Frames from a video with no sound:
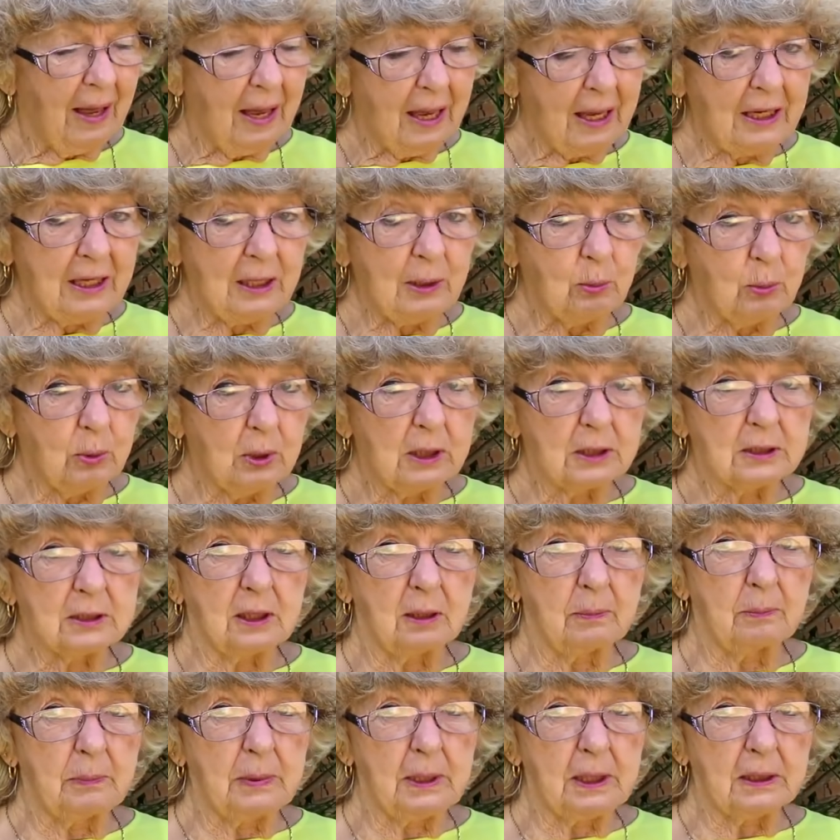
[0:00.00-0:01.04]
and he was
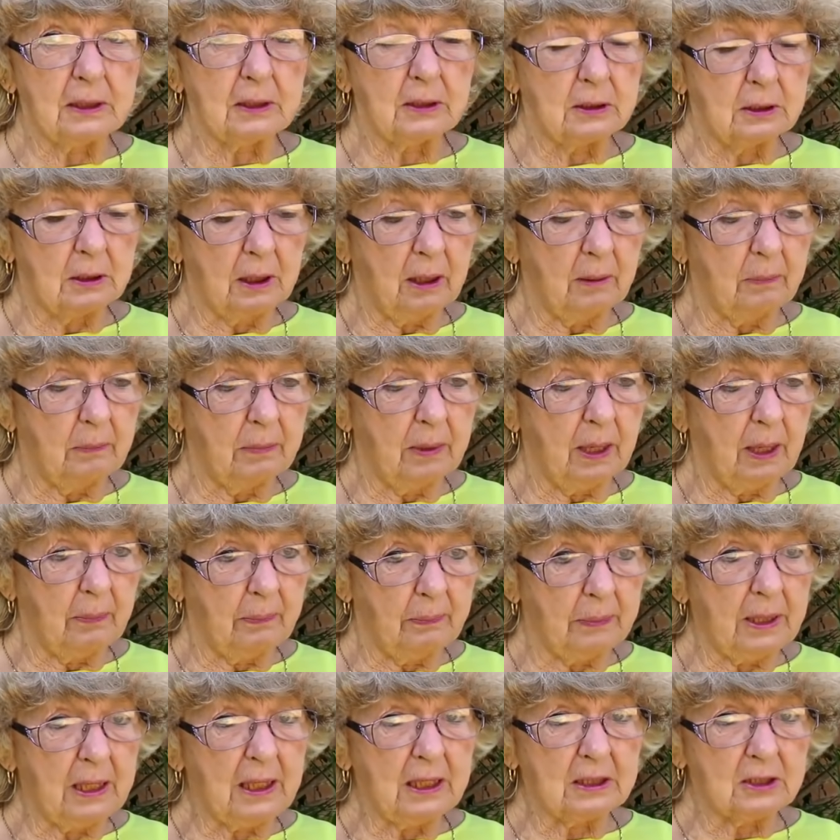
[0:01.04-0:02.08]
a bigger, a, a
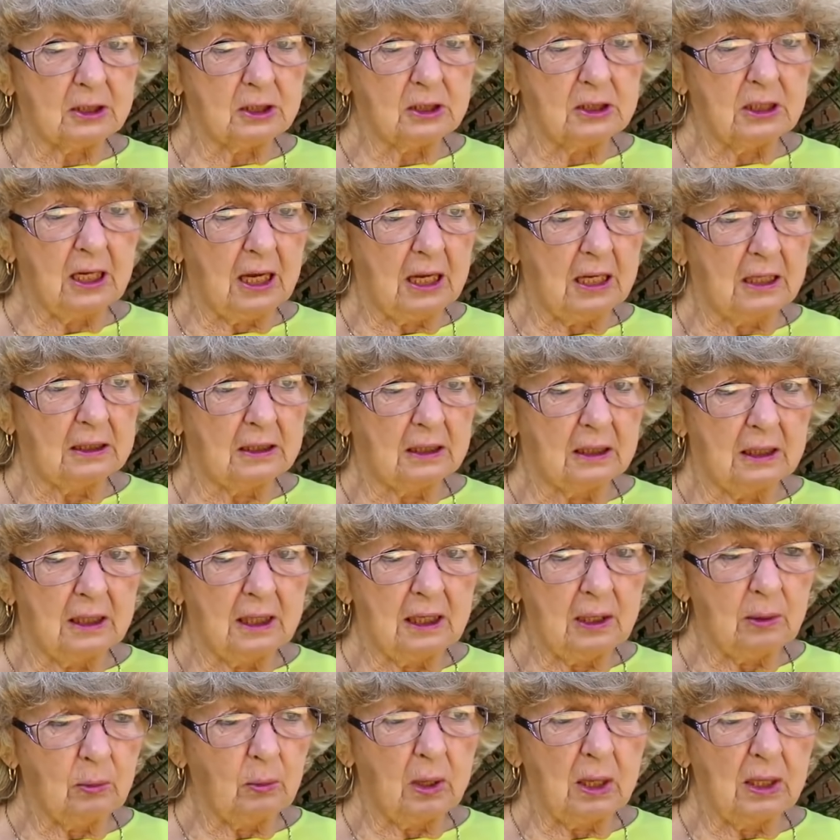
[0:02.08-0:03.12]
big snake.
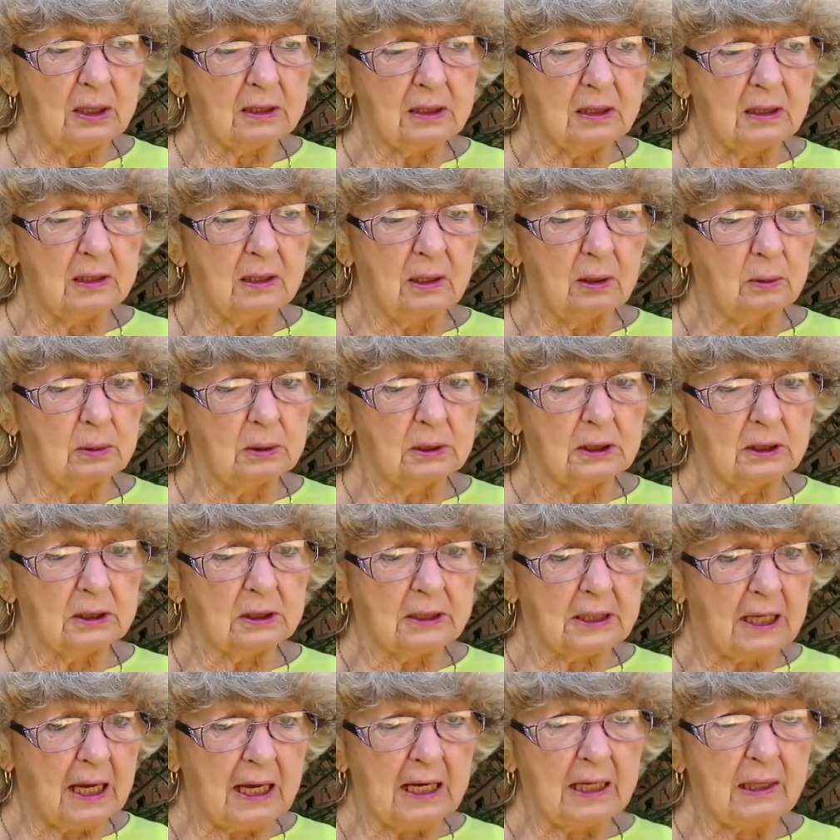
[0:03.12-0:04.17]
He wasn't no little
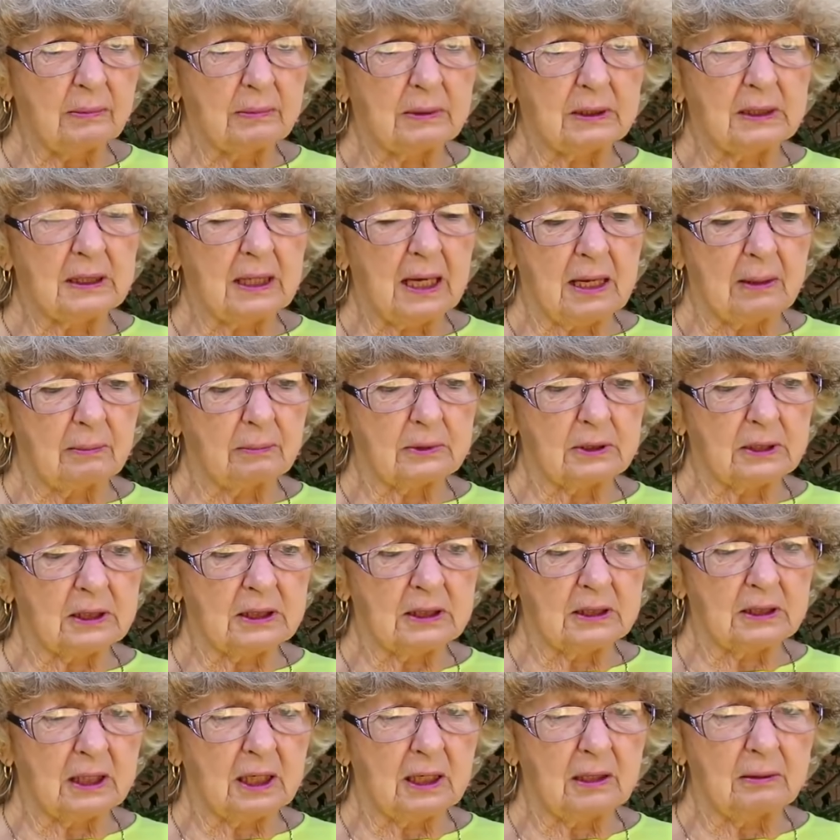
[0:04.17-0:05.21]
tiny one like was
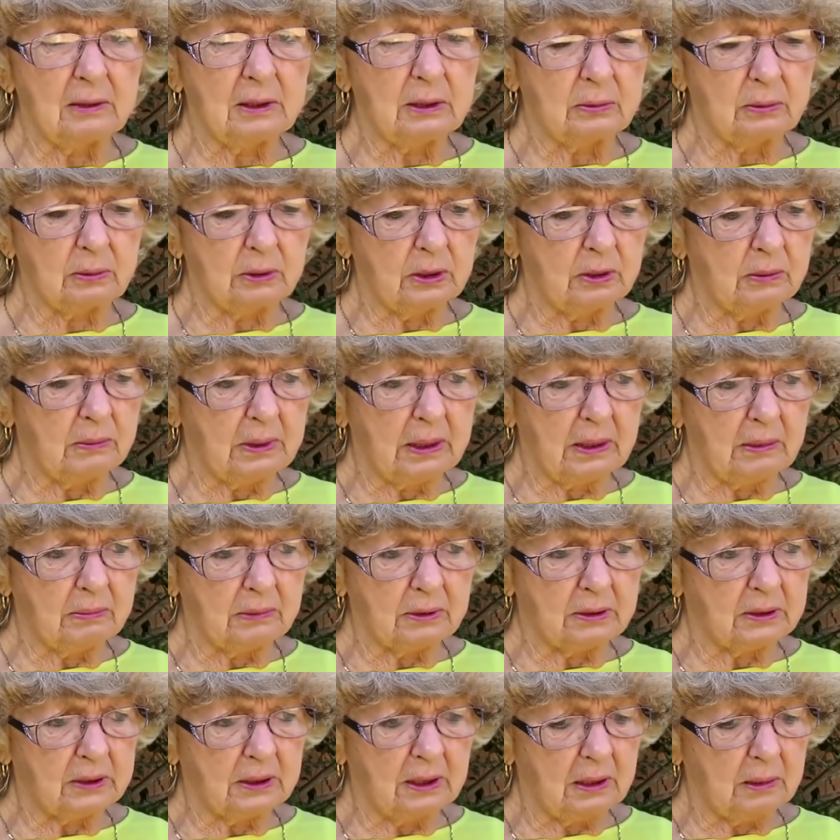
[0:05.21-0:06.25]
in Cody's room. It
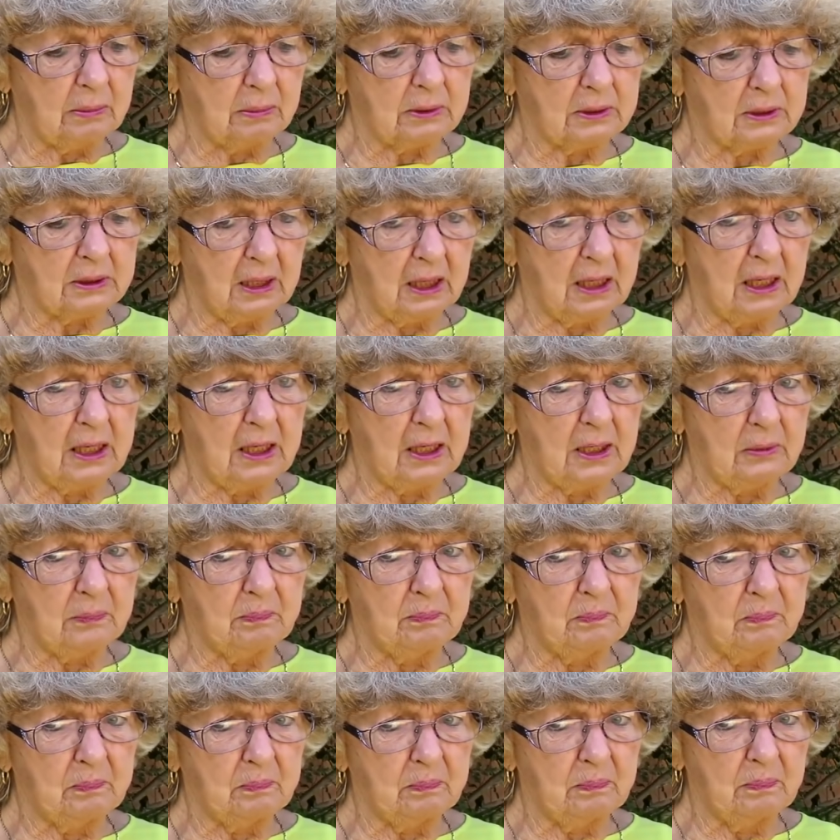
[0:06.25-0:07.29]
was, it was a
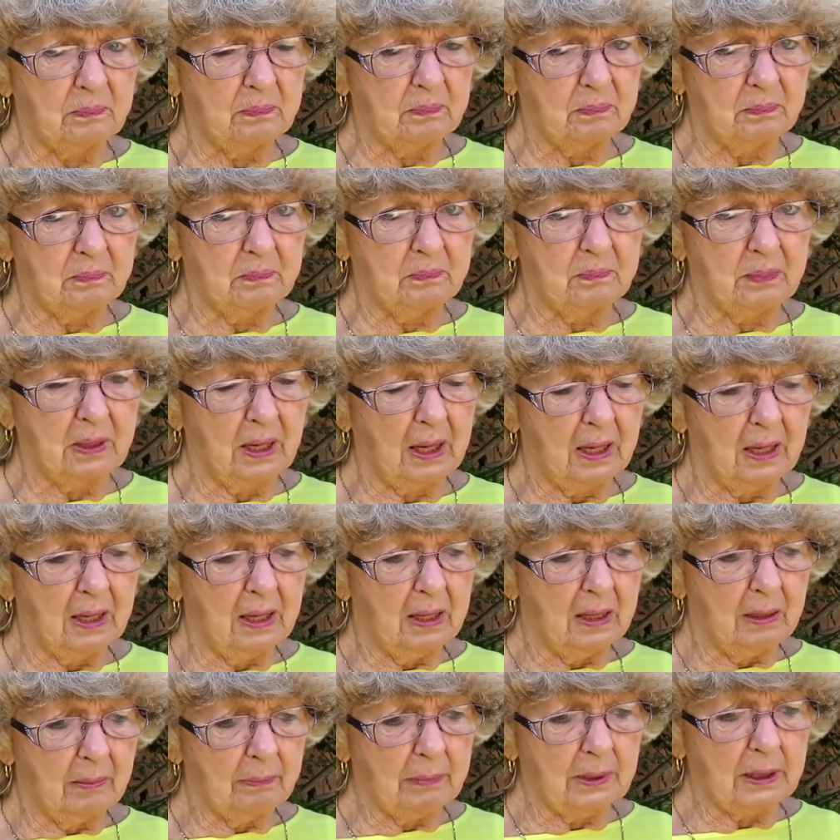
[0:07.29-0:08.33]

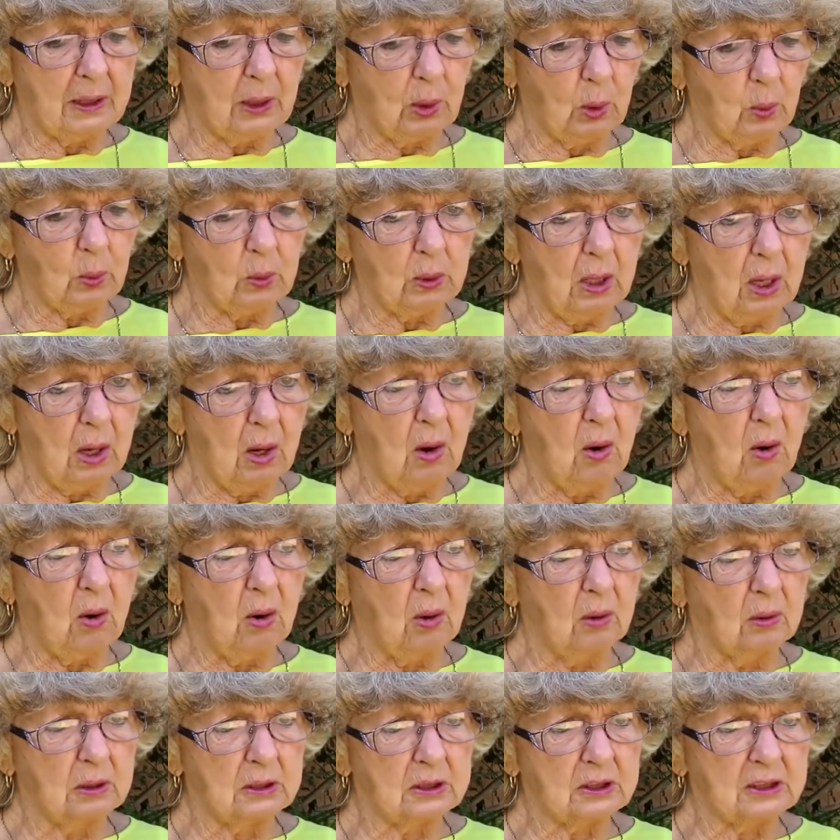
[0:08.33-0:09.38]
big old
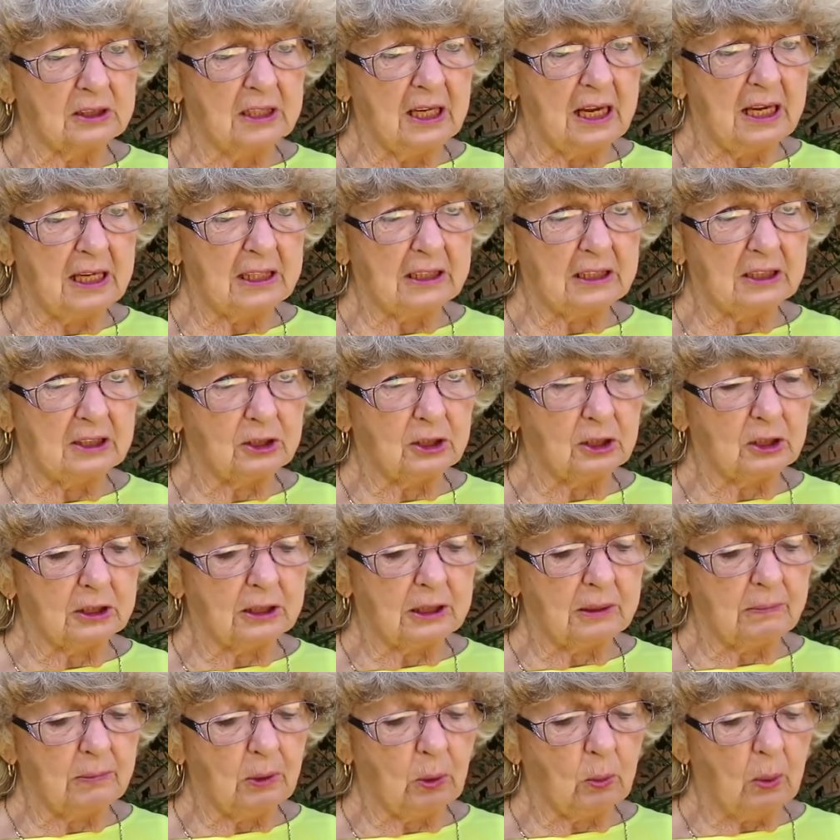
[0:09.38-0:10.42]
long snake. It took
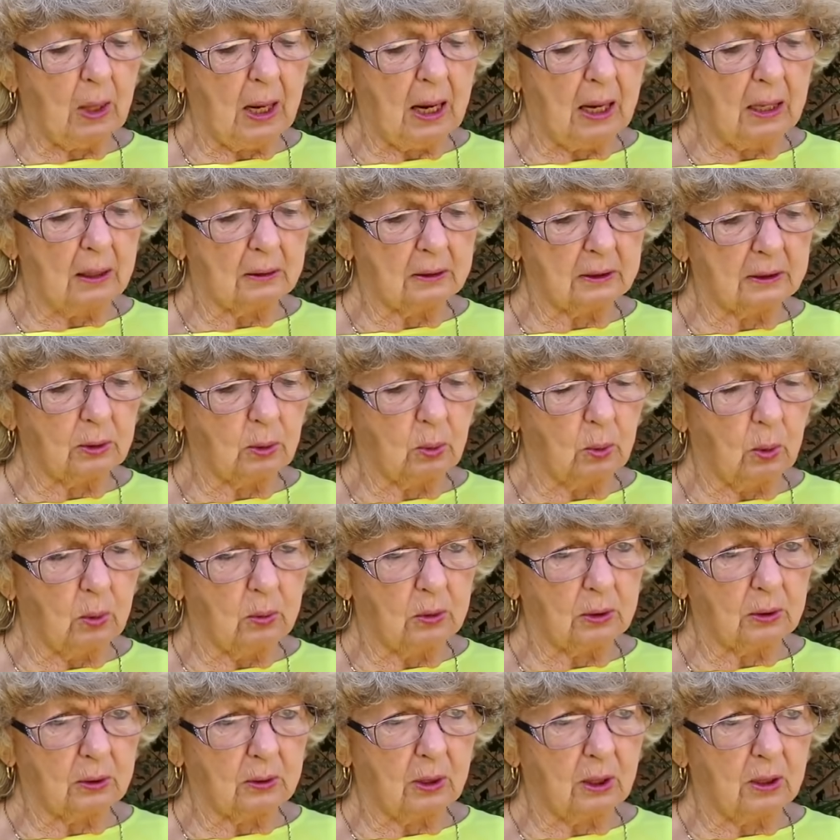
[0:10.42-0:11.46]
him a while to go
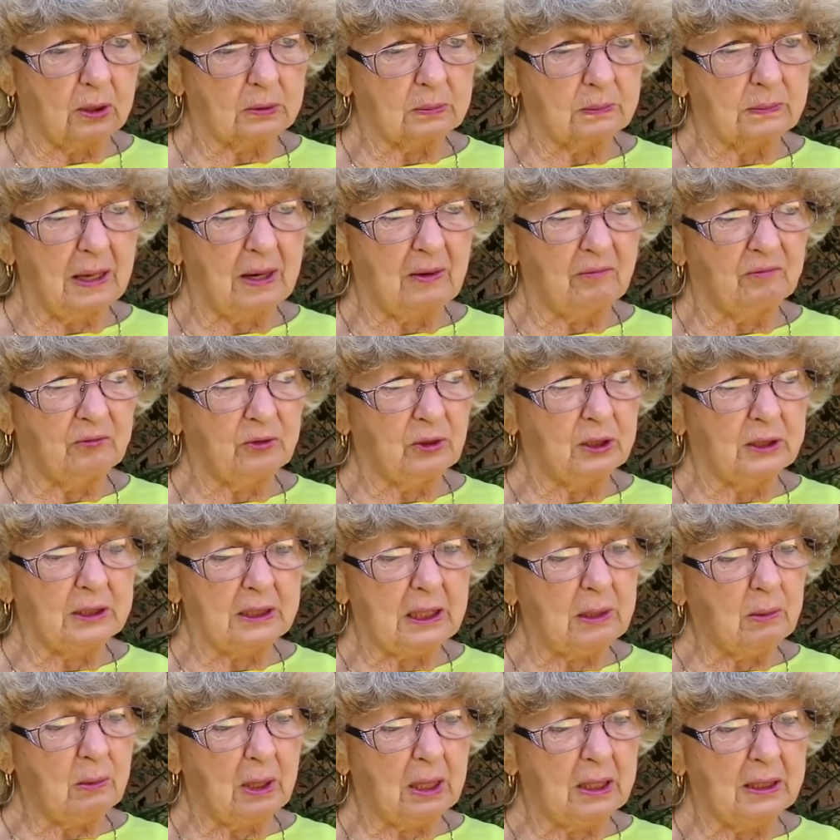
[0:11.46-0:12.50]
on across my foot.
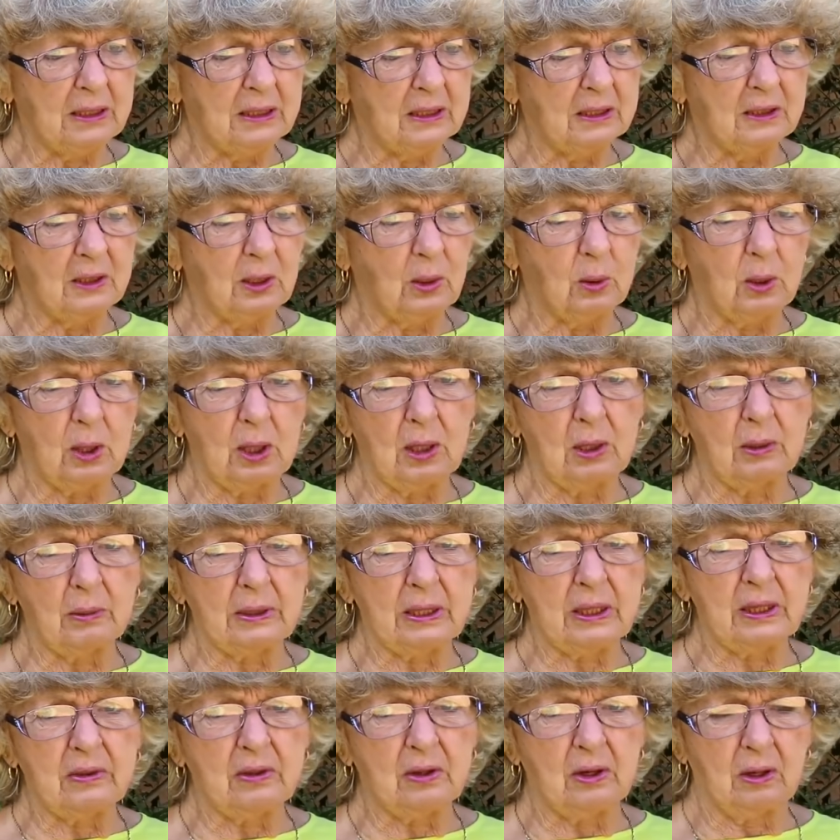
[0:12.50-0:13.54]
He wasn't in no
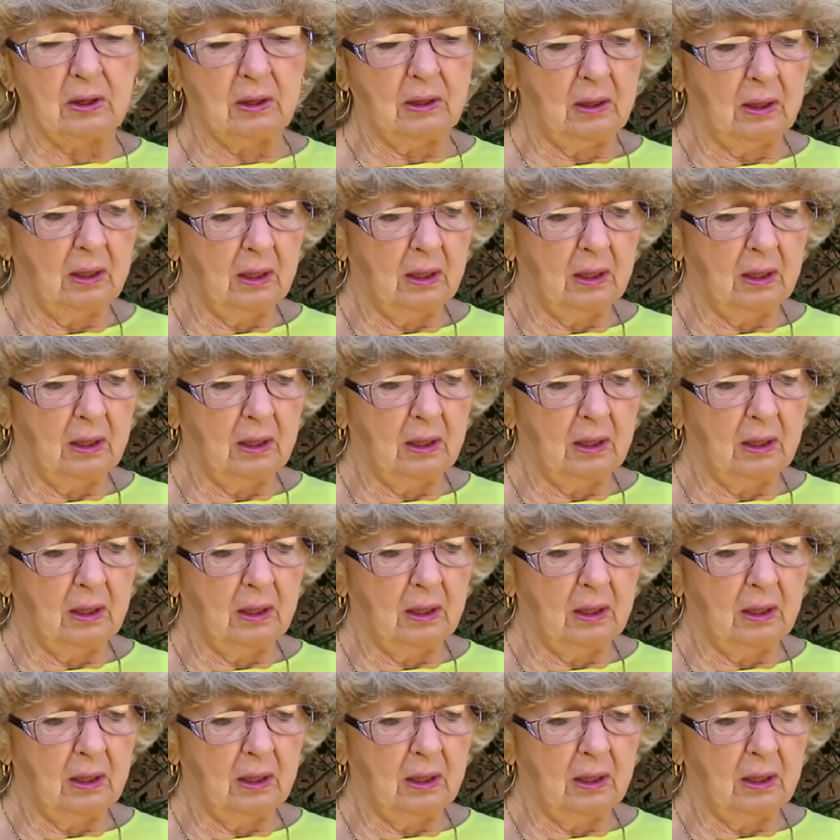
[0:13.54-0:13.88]
hurry either.